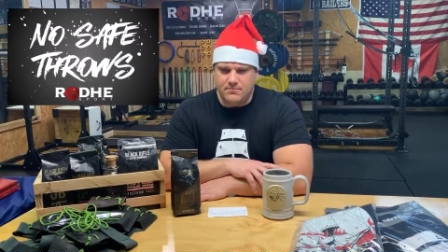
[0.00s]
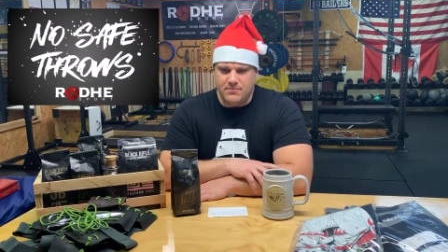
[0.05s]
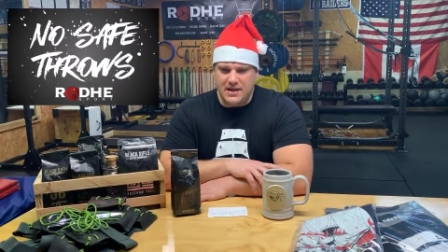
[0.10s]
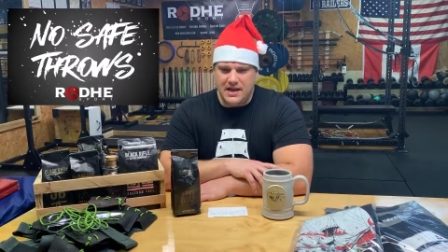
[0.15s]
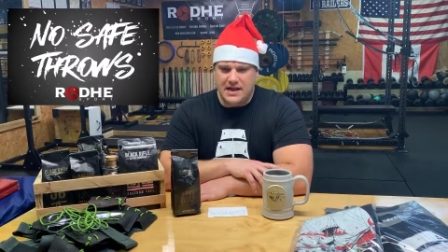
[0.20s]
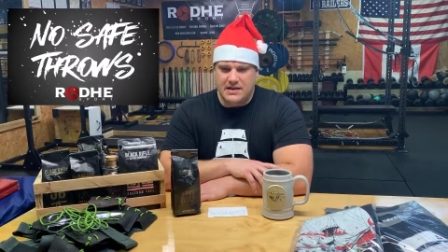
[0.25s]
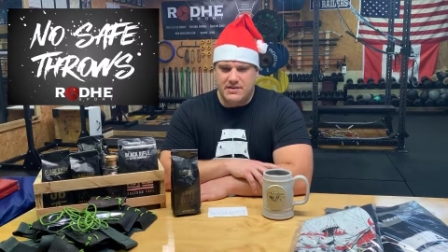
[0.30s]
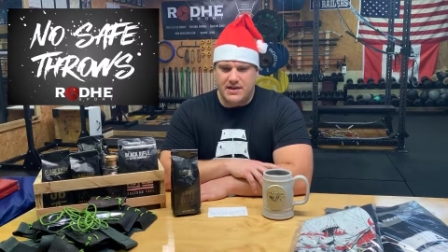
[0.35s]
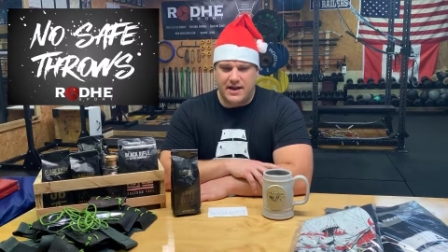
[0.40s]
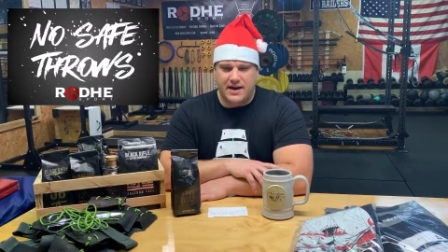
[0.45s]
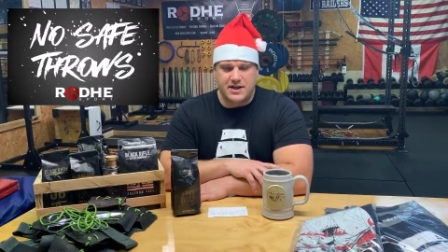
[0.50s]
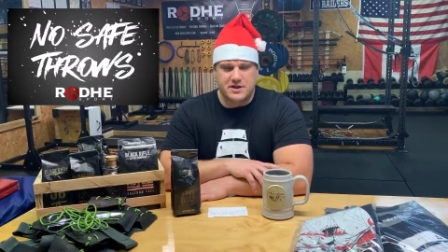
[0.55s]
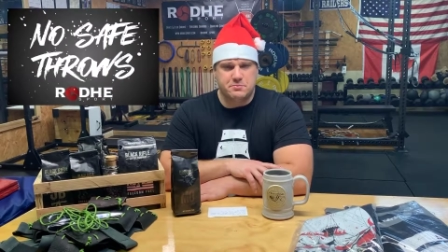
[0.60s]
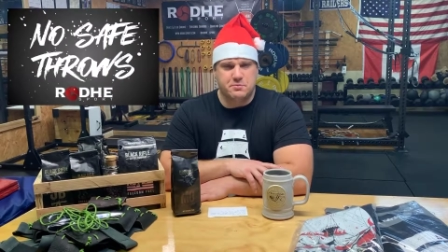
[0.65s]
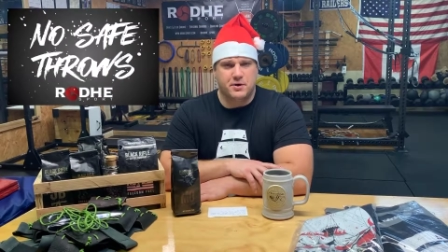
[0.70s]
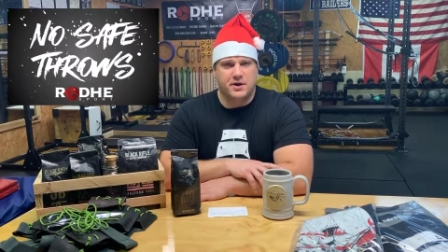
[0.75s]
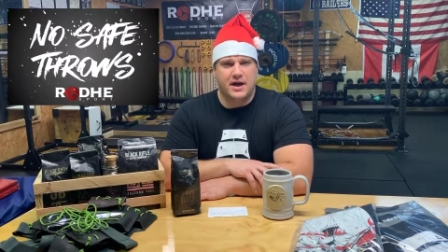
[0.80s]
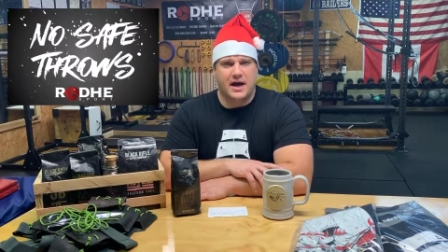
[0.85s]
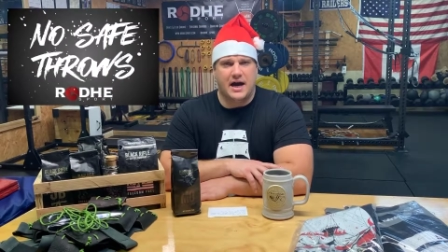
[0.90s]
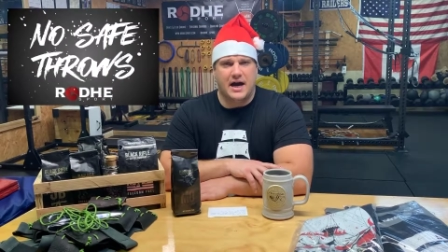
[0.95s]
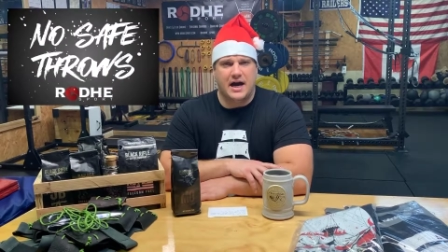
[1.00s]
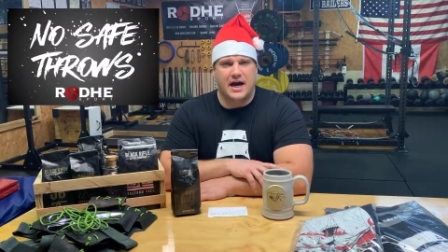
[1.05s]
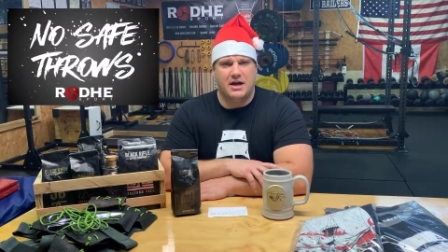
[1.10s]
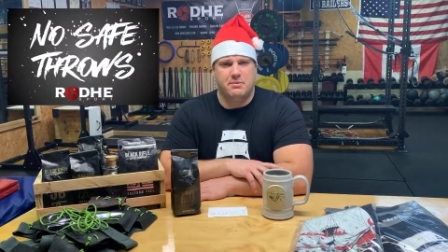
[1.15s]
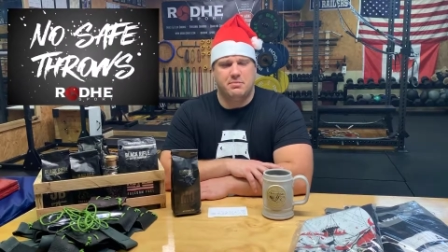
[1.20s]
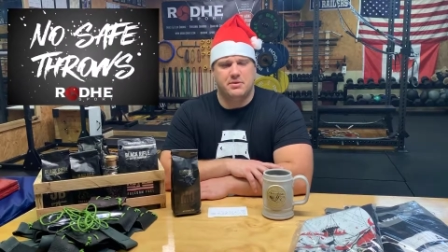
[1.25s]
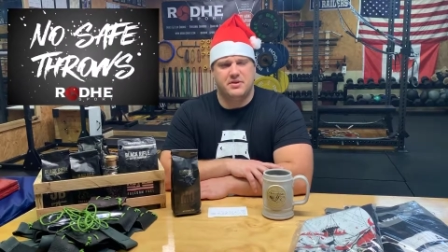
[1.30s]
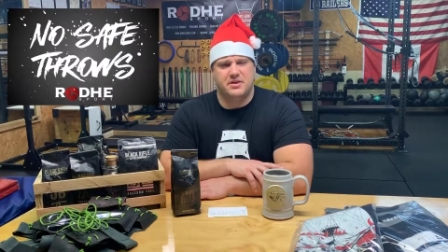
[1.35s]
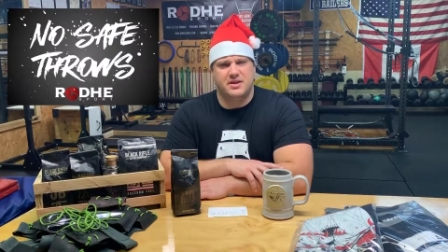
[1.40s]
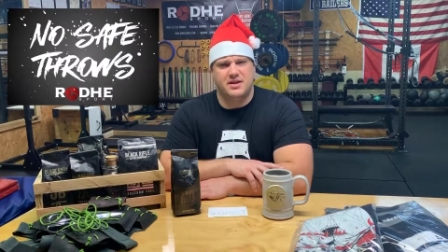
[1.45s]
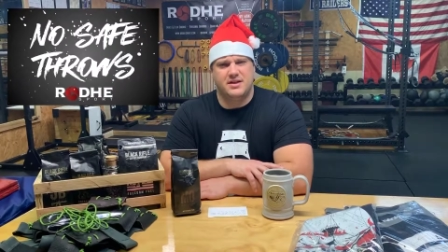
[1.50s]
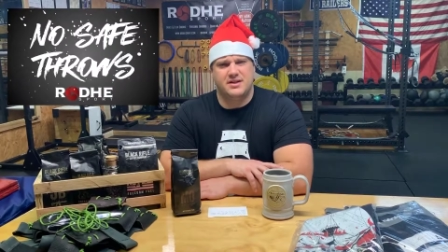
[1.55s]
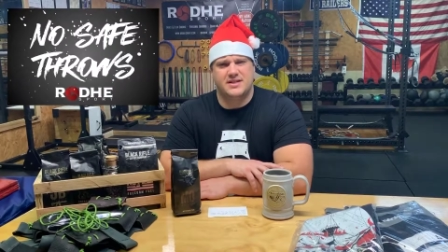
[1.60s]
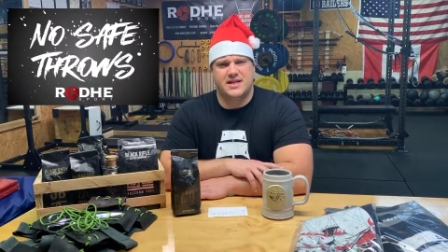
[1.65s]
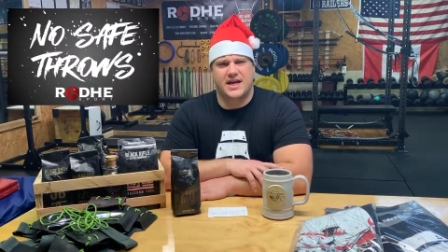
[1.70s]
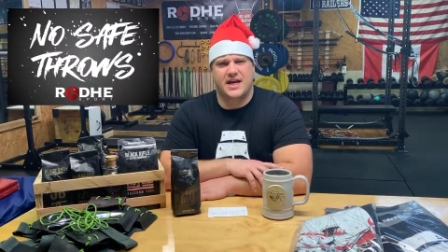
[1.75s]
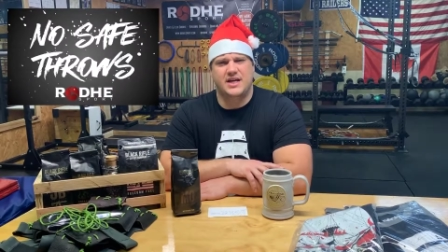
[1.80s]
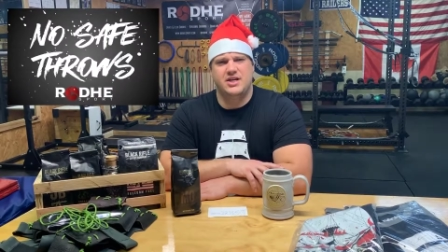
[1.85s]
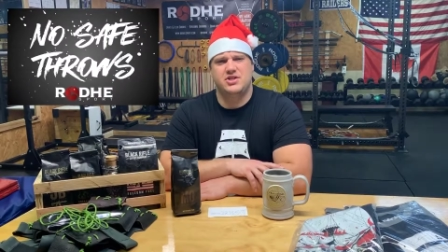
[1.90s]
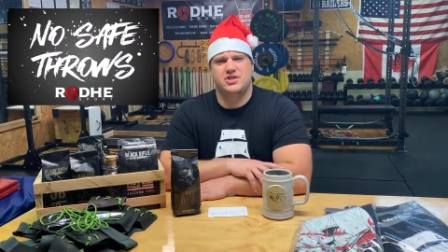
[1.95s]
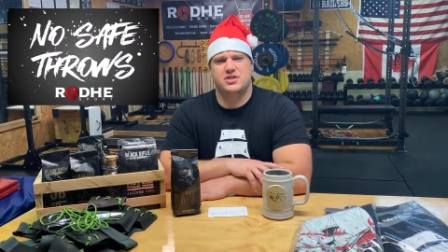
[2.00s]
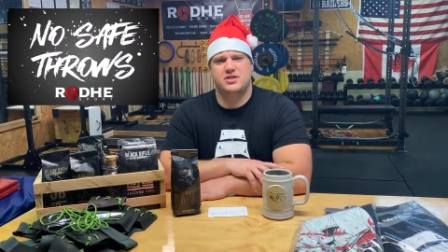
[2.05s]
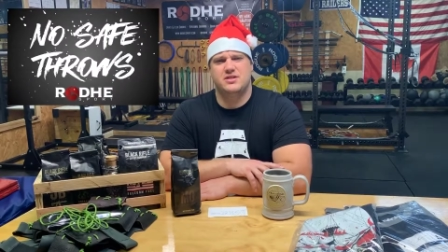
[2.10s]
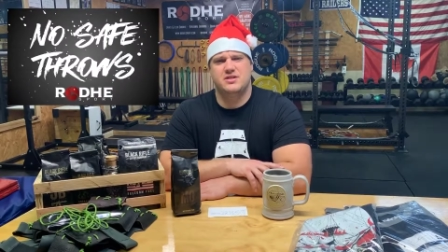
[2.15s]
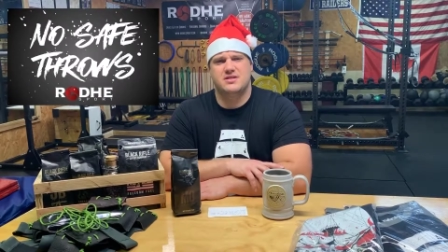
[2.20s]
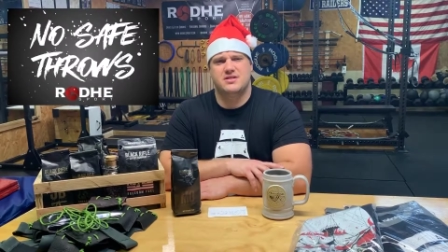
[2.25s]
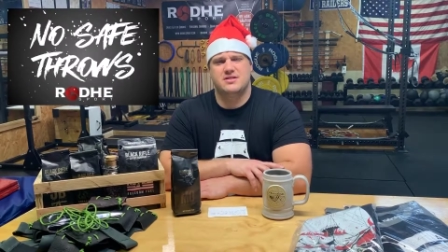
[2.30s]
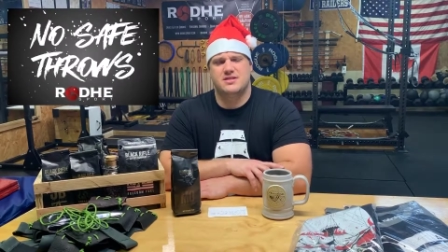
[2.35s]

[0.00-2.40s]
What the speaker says: And that is pretty high, but the intention is